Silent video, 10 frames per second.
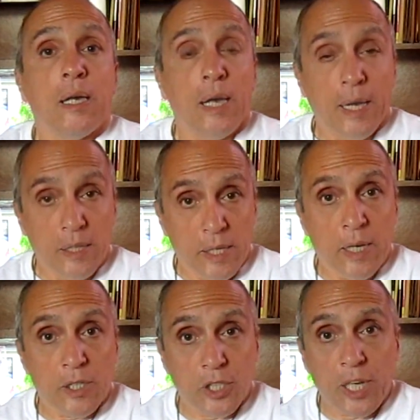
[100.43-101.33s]
in the
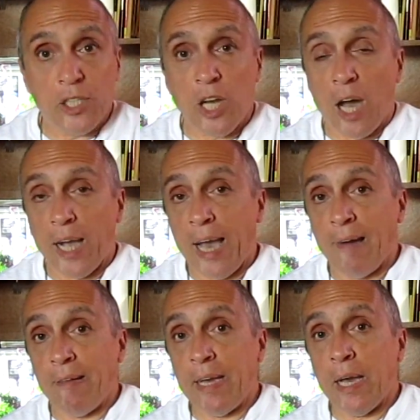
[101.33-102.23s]
Xinjiang
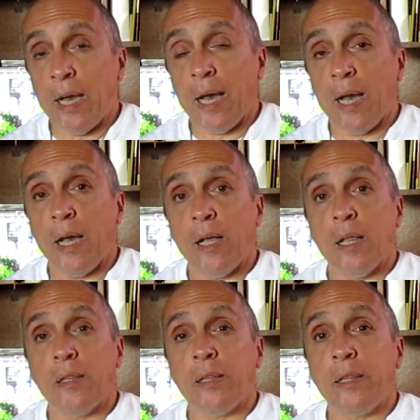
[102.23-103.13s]
area,
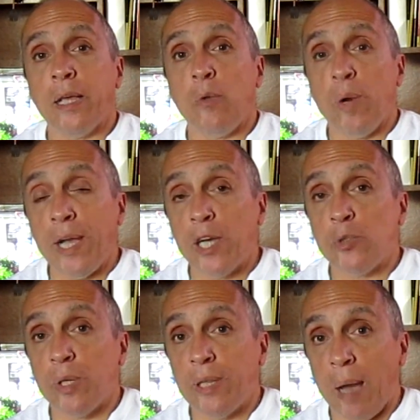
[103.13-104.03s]
the Uyghurs
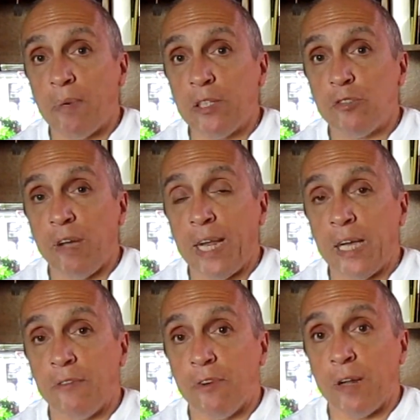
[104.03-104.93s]
were
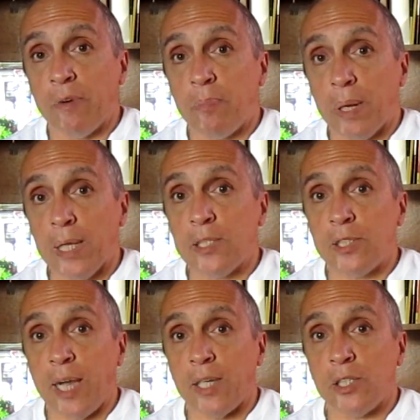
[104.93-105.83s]
demonstrating in front of a police
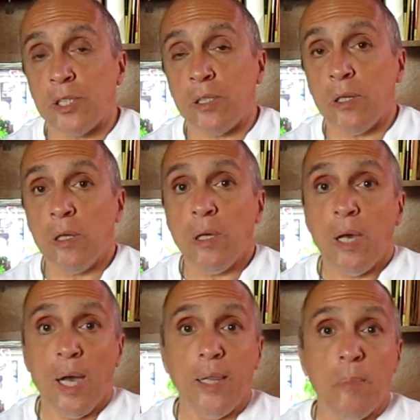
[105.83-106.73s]
station.
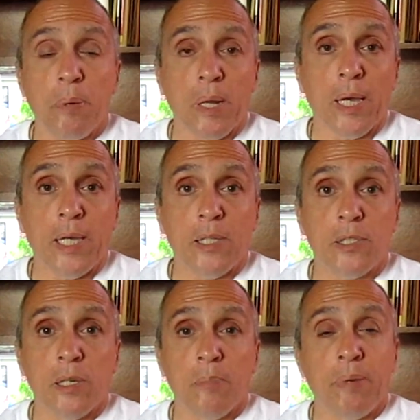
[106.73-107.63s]
And the
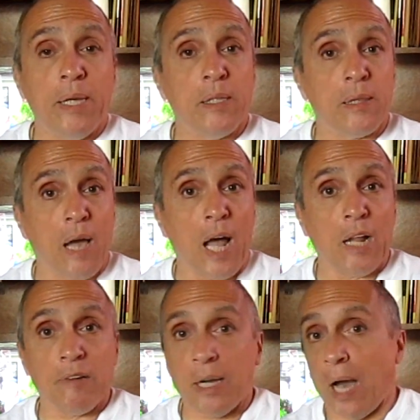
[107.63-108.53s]
police, being the
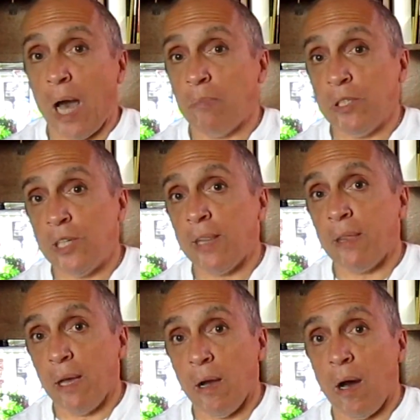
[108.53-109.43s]
tolerant commies that
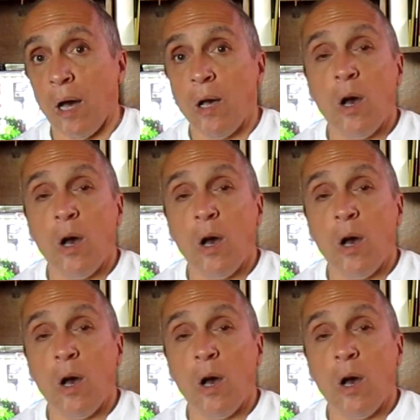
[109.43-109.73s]
they are,